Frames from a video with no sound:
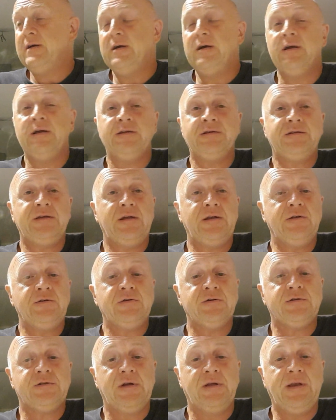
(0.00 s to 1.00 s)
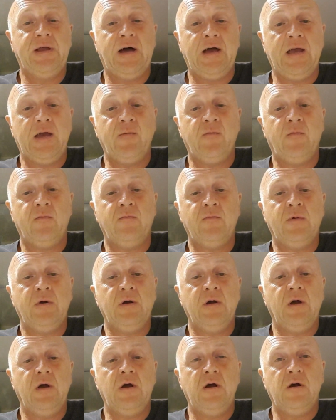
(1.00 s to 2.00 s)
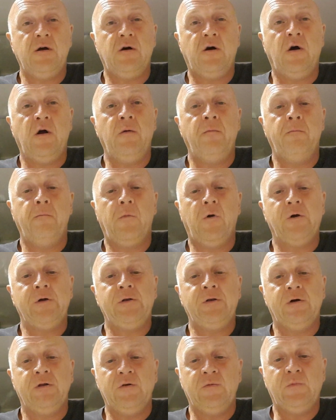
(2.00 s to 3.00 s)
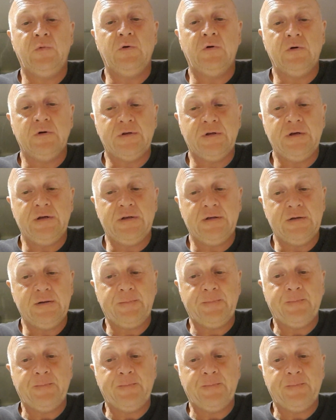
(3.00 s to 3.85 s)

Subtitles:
instead of just the name, I might not have bought it.